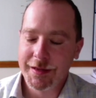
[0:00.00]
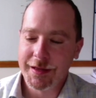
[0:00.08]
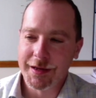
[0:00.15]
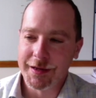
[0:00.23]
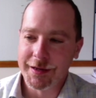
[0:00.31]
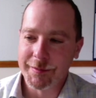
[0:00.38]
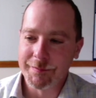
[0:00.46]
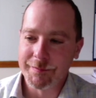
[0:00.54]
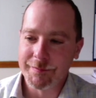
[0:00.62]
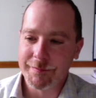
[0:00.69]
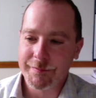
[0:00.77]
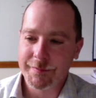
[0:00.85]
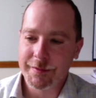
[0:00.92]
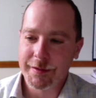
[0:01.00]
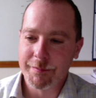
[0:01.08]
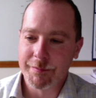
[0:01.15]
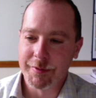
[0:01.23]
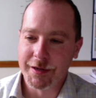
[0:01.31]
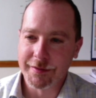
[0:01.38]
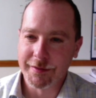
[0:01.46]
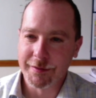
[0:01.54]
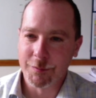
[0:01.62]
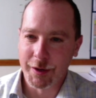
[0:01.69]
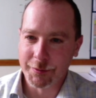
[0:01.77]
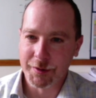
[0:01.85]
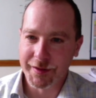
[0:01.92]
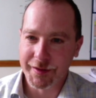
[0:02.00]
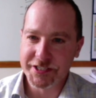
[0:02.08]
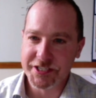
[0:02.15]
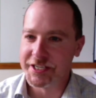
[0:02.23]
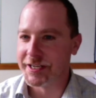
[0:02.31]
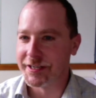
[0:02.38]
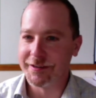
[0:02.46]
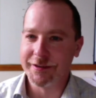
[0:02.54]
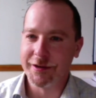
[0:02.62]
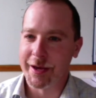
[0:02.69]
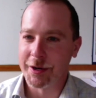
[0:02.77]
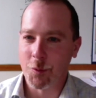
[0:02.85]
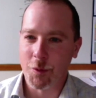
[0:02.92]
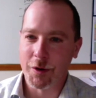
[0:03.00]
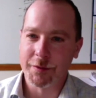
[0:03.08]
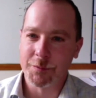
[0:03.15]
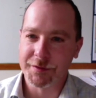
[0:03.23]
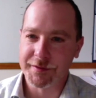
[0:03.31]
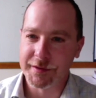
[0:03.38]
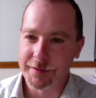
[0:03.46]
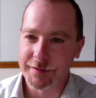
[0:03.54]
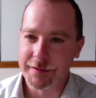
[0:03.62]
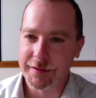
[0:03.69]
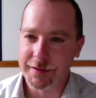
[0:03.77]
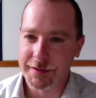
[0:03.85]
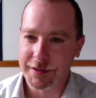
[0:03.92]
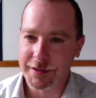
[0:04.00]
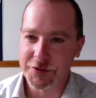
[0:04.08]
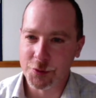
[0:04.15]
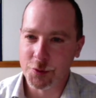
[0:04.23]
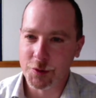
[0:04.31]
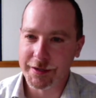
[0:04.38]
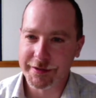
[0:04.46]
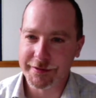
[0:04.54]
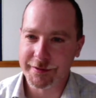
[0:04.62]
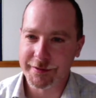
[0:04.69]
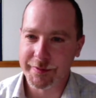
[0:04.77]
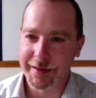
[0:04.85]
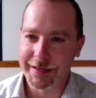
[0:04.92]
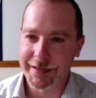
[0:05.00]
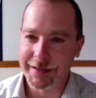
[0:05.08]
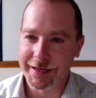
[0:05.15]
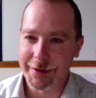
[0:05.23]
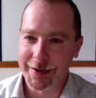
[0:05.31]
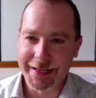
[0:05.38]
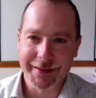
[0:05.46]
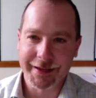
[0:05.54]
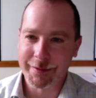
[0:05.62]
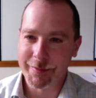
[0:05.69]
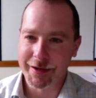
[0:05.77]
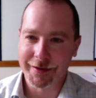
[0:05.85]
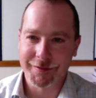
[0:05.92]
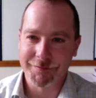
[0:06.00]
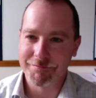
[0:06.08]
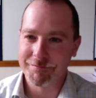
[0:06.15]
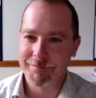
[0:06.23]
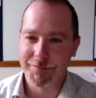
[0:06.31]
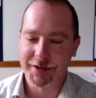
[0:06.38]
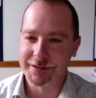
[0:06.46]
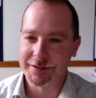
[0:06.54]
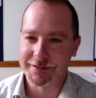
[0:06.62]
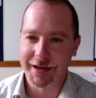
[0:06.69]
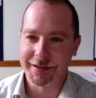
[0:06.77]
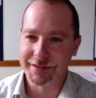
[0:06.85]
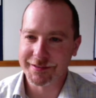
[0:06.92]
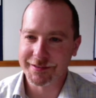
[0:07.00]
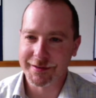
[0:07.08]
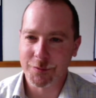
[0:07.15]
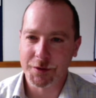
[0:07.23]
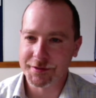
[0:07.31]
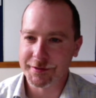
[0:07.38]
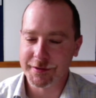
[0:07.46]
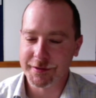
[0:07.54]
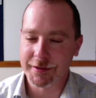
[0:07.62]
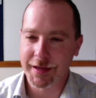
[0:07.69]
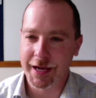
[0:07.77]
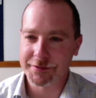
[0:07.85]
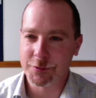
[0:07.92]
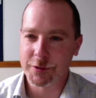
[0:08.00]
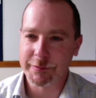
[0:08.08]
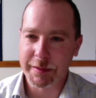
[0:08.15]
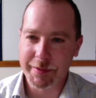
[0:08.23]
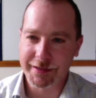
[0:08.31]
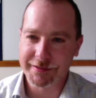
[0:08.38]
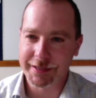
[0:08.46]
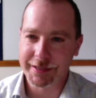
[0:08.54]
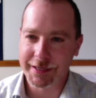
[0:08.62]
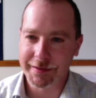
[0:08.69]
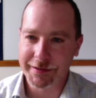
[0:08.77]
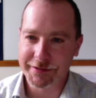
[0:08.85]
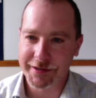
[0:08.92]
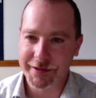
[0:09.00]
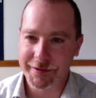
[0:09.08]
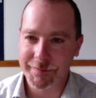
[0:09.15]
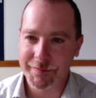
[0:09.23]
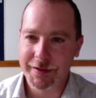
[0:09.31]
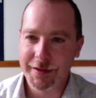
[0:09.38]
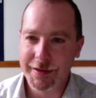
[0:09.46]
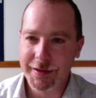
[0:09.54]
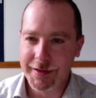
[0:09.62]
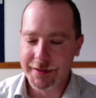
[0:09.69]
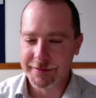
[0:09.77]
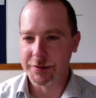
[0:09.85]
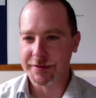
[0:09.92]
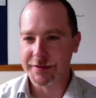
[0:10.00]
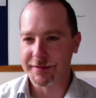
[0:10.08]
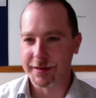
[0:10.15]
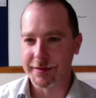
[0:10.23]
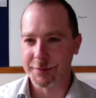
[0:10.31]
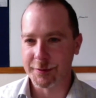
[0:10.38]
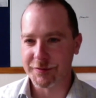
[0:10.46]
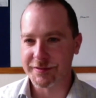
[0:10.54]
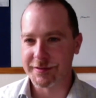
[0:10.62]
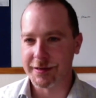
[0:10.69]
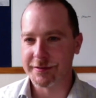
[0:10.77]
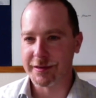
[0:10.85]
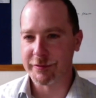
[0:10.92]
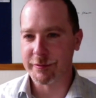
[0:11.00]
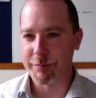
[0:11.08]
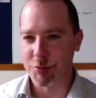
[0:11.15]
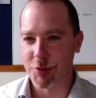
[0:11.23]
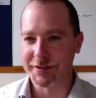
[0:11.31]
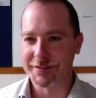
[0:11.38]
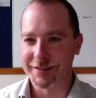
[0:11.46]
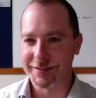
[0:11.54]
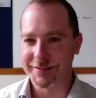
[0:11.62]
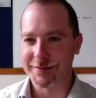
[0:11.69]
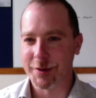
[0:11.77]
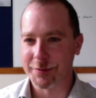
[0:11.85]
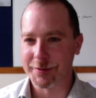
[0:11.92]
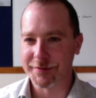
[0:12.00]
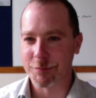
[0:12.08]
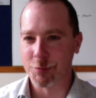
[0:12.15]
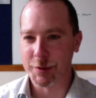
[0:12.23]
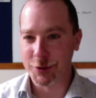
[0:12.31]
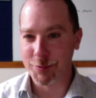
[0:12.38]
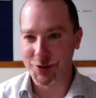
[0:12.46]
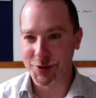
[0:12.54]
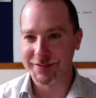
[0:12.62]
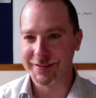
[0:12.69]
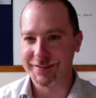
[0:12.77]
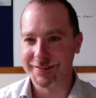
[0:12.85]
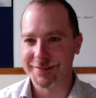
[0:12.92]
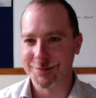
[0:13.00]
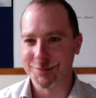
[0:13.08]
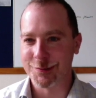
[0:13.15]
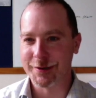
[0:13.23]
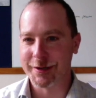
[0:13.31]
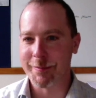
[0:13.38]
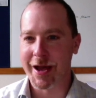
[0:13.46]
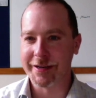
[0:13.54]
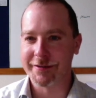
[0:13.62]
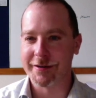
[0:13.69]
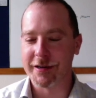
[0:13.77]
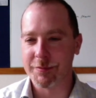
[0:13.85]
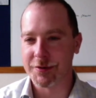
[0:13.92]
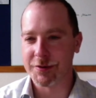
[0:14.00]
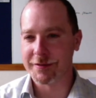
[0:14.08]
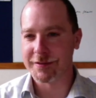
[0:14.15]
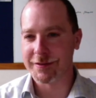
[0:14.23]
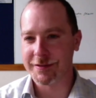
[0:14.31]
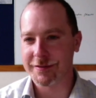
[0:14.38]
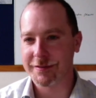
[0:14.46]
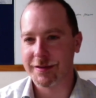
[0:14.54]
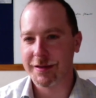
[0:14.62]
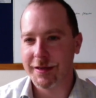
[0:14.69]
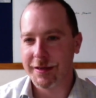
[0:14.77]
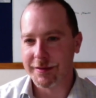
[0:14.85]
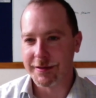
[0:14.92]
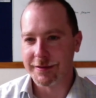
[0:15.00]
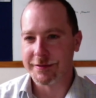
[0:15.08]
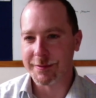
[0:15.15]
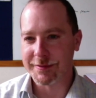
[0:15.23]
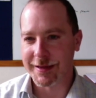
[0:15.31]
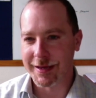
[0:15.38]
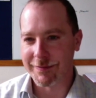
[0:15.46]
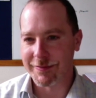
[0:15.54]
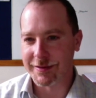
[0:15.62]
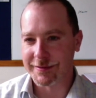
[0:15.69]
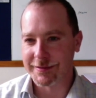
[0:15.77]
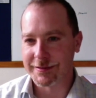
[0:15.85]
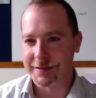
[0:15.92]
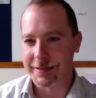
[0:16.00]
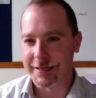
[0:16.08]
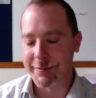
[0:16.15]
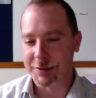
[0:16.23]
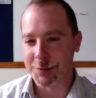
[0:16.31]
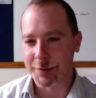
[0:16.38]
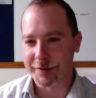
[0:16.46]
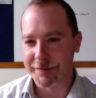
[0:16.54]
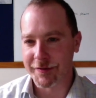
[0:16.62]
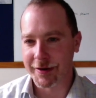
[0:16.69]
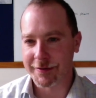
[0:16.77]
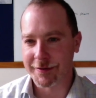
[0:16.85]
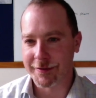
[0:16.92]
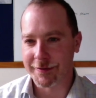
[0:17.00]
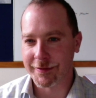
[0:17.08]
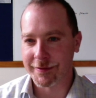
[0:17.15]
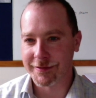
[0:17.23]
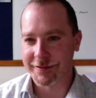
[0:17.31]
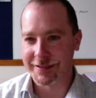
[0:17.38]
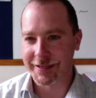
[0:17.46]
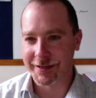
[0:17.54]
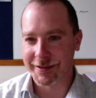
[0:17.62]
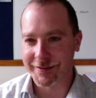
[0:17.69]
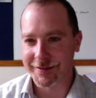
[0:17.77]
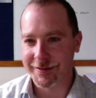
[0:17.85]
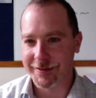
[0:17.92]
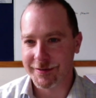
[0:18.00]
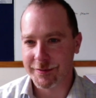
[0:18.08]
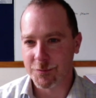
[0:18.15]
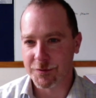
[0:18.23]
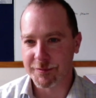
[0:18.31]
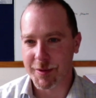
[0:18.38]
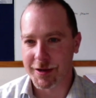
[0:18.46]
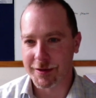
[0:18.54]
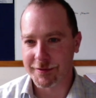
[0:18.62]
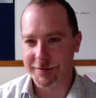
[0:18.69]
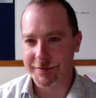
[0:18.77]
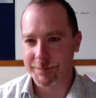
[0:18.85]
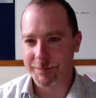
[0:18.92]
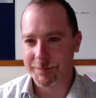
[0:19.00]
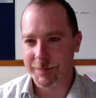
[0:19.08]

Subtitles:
But the one where they cheated, no matter what, was the control condition where they didn't hear anything about Princess Alice and there wasn't the actual human being sitting in the chair. So it's that sort of sense of a presence, whether it's a real presence or an imaginary presence, that seems to have this inhibitory effect on the cheating response.